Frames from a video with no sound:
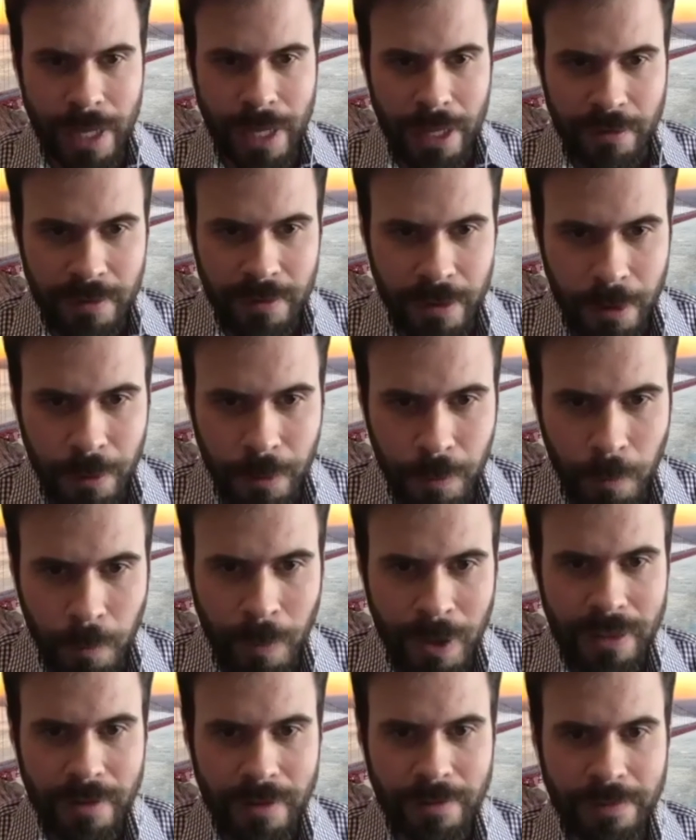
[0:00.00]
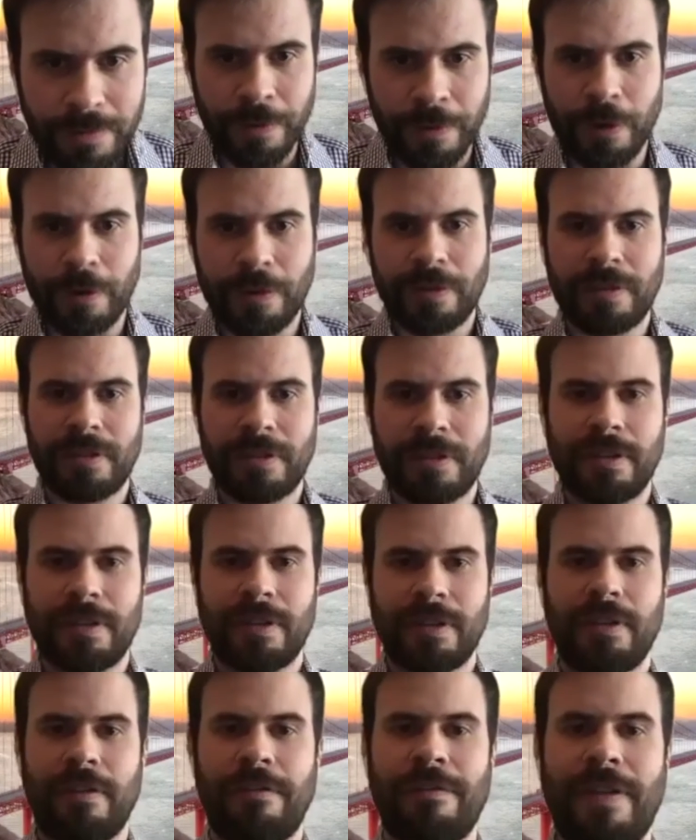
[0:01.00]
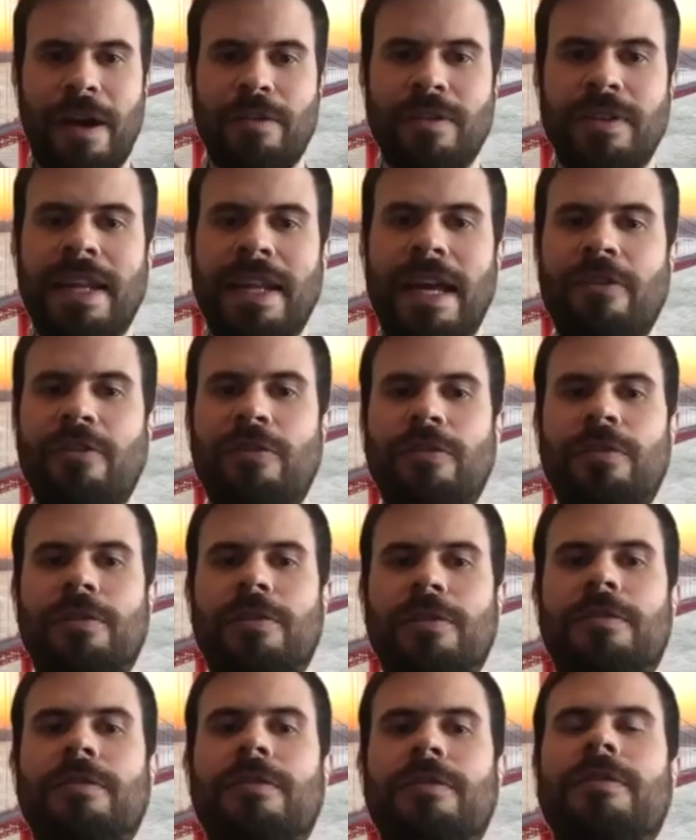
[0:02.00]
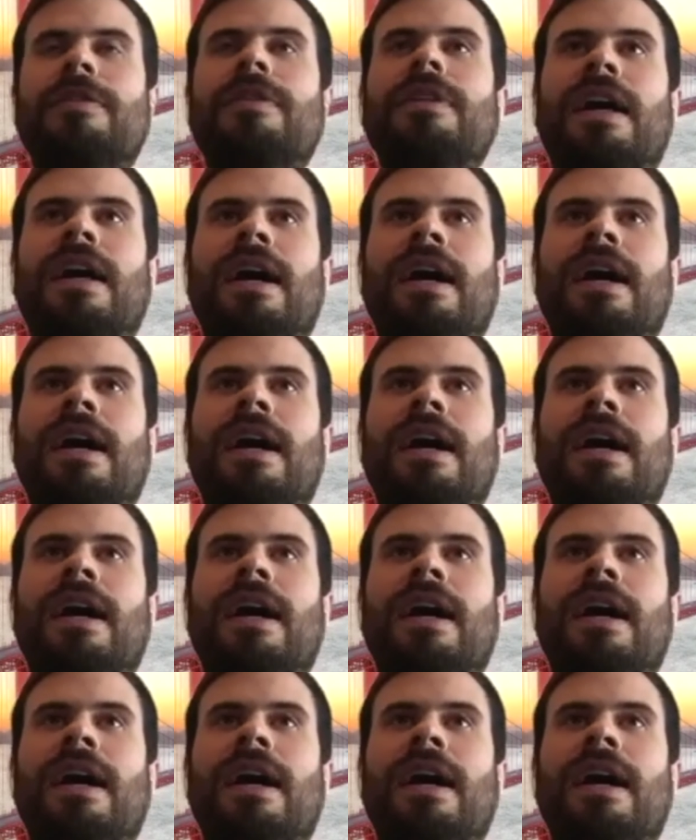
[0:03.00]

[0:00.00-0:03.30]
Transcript: Okay, so one of the first foundational